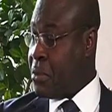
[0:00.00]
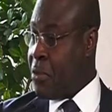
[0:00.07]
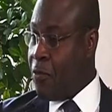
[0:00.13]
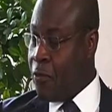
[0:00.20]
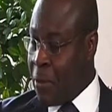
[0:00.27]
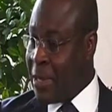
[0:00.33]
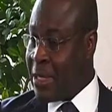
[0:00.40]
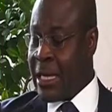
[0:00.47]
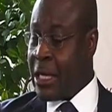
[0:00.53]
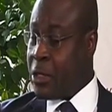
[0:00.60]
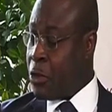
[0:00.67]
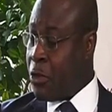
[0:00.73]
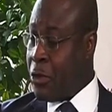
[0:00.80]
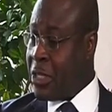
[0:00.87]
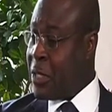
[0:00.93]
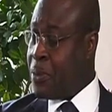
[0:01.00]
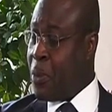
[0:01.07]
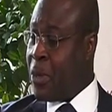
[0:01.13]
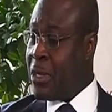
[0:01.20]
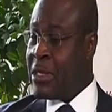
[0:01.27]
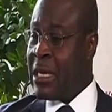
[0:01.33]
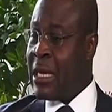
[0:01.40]
from the standards authority's
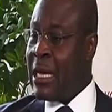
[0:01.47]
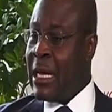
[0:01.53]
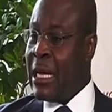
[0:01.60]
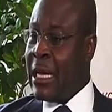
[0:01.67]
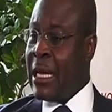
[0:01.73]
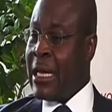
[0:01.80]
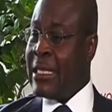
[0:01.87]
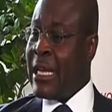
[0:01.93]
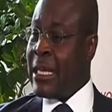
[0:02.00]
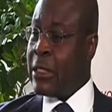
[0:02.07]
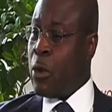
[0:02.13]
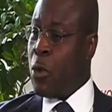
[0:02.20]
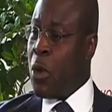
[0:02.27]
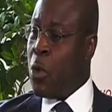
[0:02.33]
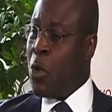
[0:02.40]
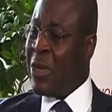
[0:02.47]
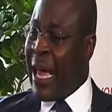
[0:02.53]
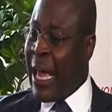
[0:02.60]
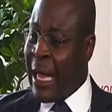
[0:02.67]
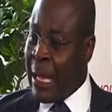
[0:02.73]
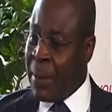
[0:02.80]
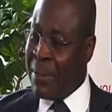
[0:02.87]
point is that we would
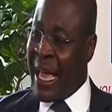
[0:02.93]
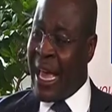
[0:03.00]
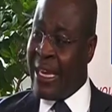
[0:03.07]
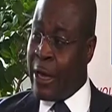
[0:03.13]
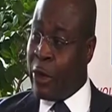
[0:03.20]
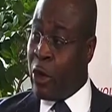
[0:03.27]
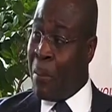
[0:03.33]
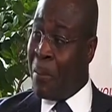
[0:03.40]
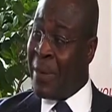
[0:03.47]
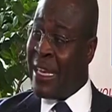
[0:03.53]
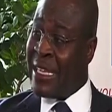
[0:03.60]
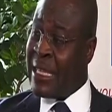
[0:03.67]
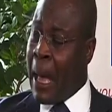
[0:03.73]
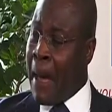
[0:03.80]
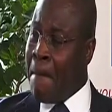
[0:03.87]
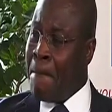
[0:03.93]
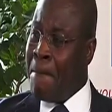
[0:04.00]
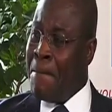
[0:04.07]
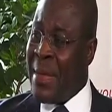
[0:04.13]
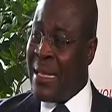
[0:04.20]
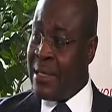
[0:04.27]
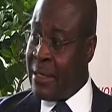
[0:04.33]
help Ghanaian companies
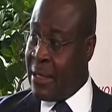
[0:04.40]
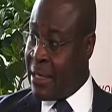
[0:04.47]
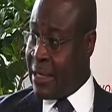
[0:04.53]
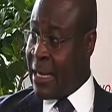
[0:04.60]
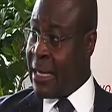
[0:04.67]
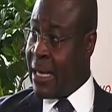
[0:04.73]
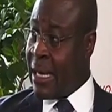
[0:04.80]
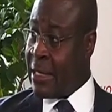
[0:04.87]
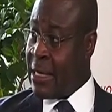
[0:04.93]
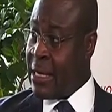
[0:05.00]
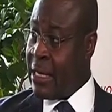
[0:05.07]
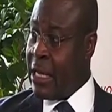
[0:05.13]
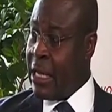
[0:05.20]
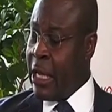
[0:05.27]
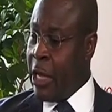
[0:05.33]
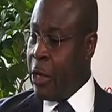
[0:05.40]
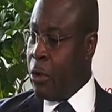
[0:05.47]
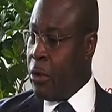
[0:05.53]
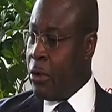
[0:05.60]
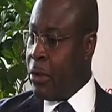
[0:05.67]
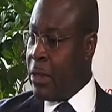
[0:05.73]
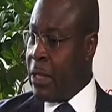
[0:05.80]
meet the standard. You
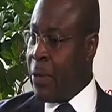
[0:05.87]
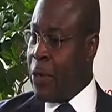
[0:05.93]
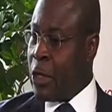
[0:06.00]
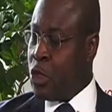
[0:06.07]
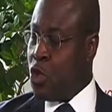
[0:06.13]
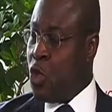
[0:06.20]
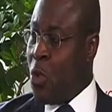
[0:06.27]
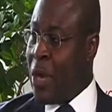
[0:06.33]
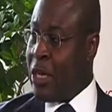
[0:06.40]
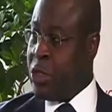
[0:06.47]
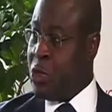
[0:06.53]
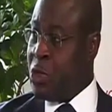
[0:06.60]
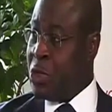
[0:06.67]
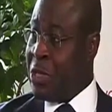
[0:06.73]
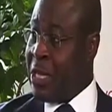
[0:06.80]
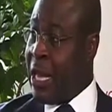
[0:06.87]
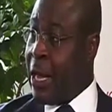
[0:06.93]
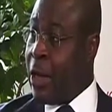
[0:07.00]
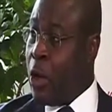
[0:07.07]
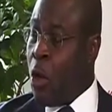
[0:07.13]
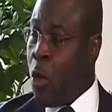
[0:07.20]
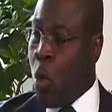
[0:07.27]
know, there were two words used here
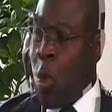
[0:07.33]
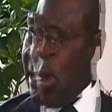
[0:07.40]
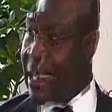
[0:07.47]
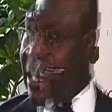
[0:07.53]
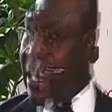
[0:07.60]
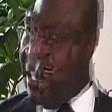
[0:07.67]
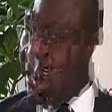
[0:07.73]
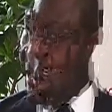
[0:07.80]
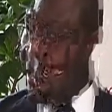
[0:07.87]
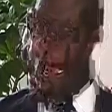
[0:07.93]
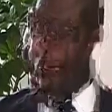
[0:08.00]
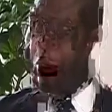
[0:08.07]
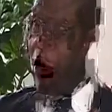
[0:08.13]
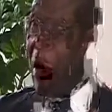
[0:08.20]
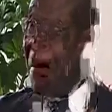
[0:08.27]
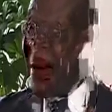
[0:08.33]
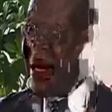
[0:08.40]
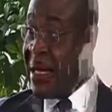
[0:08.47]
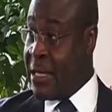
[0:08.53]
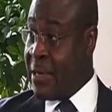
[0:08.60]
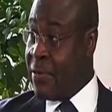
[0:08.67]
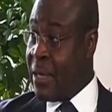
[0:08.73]
quality and
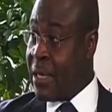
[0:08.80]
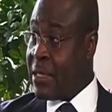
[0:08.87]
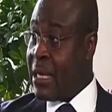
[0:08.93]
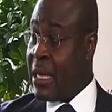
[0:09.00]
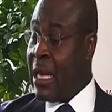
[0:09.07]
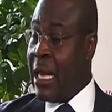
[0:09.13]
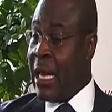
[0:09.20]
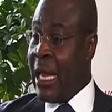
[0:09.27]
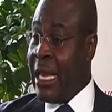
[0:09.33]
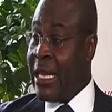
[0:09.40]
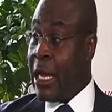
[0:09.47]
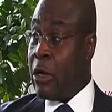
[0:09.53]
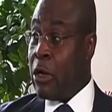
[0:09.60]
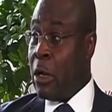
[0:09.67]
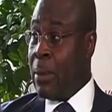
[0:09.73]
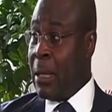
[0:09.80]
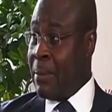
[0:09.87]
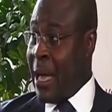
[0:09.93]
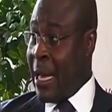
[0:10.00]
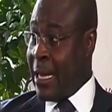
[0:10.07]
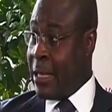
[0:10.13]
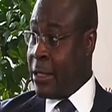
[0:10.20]
competitiveness. Mm. In the global
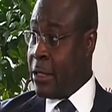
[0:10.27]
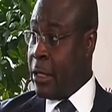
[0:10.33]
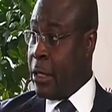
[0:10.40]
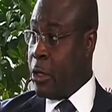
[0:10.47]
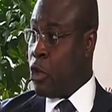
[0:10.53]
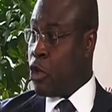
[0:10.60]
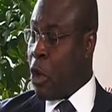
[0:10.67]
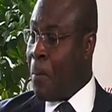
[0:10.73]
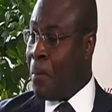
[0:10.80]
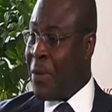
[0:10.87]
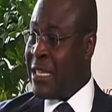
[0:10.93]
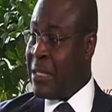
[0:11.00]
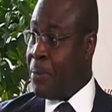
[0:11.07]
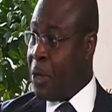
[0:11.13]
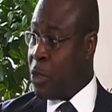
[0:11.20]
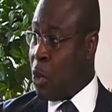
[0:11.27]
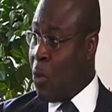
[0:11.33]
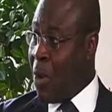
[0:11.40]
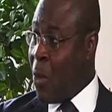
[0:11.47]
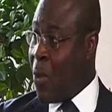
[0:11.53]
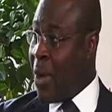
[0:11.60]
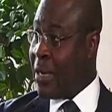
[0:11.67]
market, you compete based on
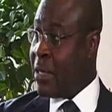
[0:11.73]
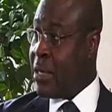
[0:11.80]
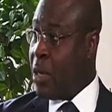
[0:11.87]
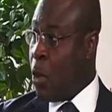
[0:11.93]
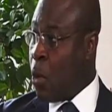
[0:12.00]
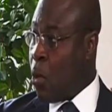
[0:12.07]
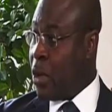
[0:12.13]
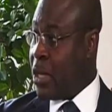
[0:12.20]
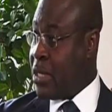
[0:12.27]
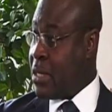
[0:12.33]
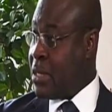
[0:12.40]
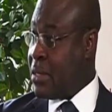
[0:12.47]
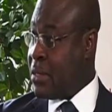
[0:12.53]
one word, quality,